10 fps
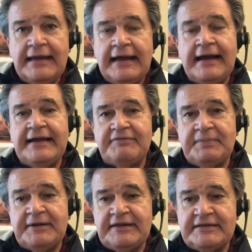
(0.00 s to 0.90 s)
Hi,
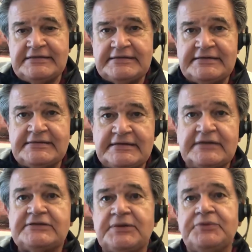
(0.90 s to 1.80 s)
everybody. This is uh,
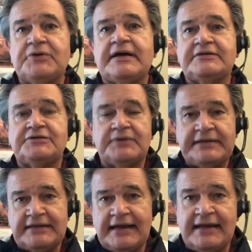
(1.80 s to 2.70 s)
Silvio Canto
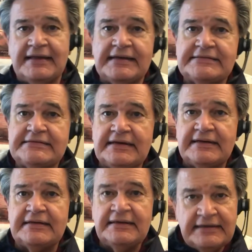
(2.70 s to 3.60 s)
in Dallas,
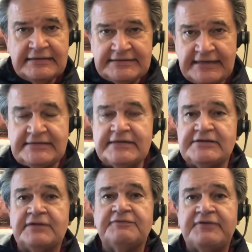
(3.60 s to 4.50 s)
uh, Texas
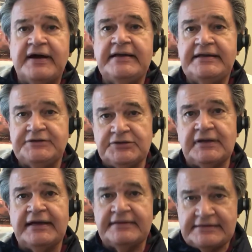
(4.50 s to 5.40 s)
on Friday,
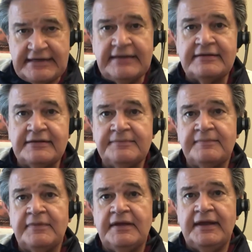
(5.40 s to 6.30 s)
July the 10th,
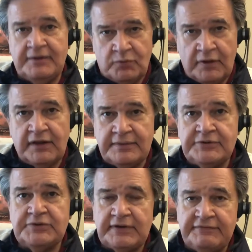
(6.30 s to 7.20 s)
and welcome
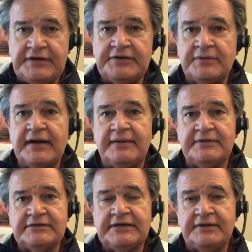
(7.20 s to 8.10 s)
to our video
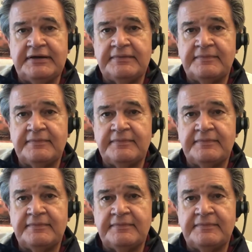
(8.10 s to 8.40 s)
commentary.